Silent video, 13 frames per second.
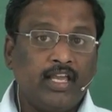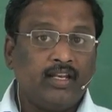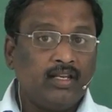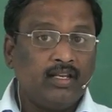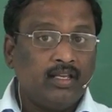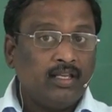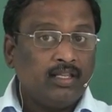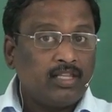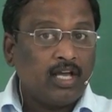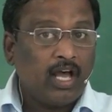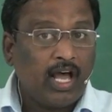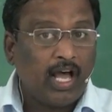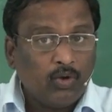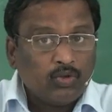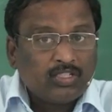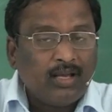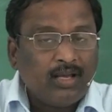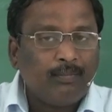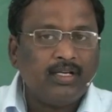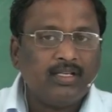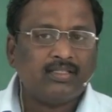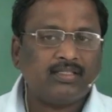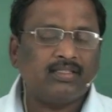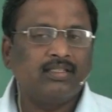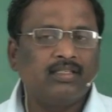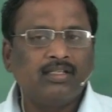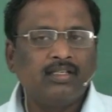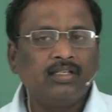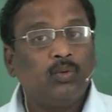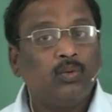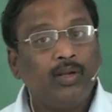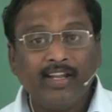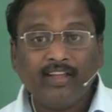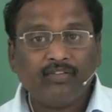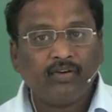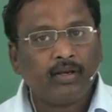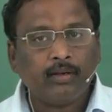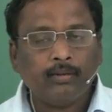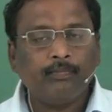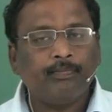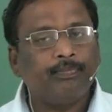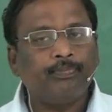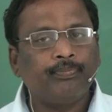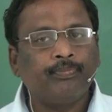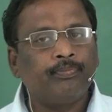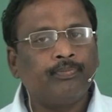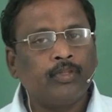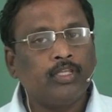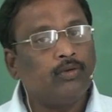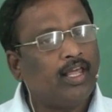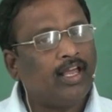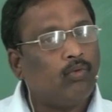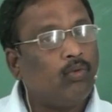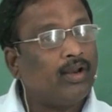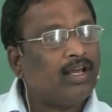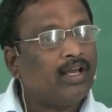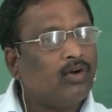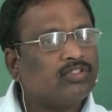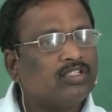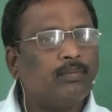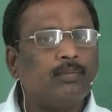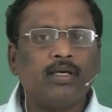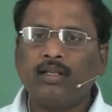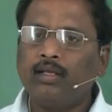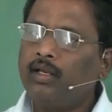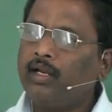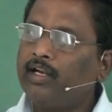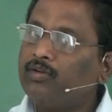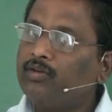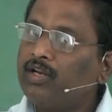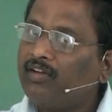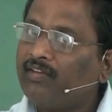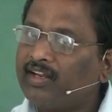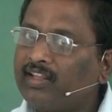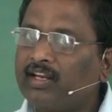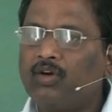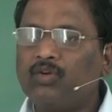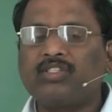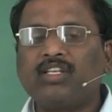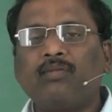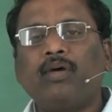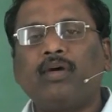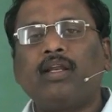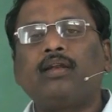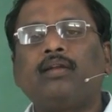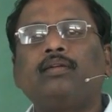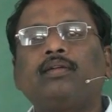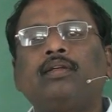Then the house numbers will differ. You will have one house number and you will have another house number.